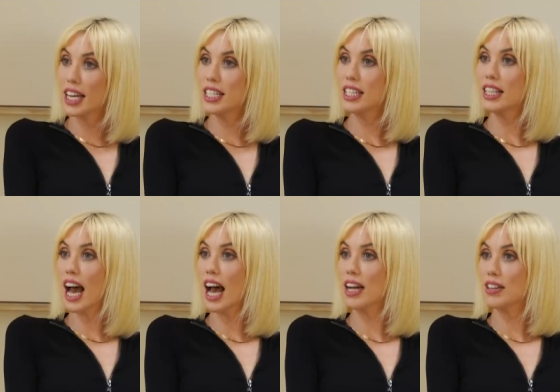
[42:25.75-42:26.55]
And did
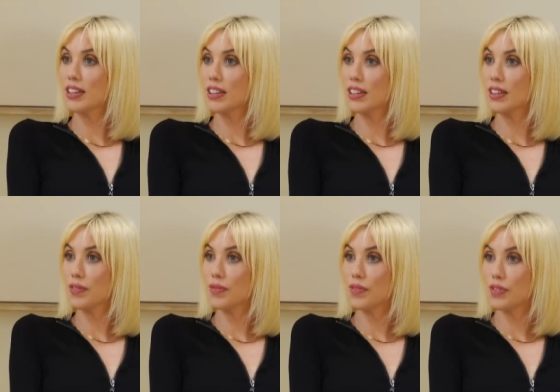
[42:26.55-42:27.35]
that
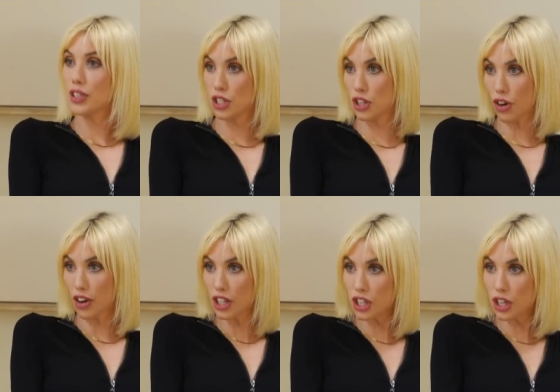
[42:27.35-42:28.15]

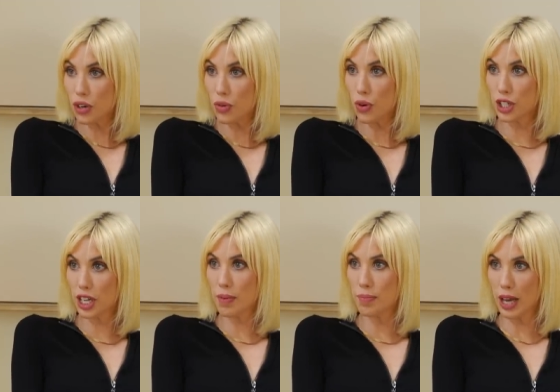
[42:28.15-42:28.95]
discourage you or
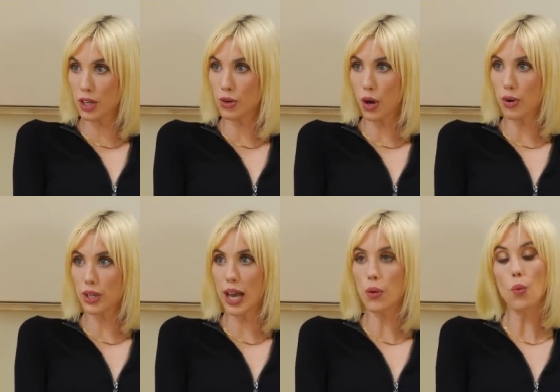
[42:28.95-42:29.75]
did it make you go
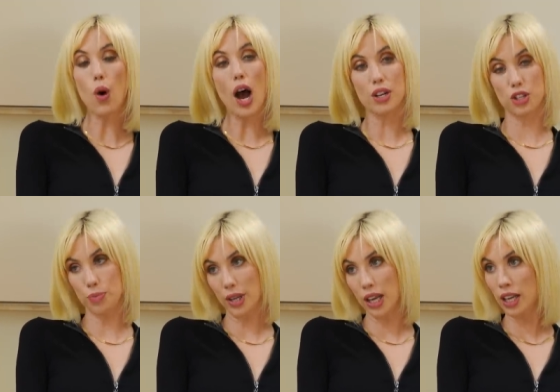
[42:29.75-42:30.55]
like watch
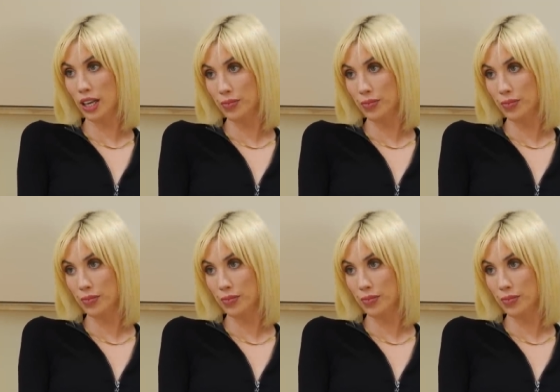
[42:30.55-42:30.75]
me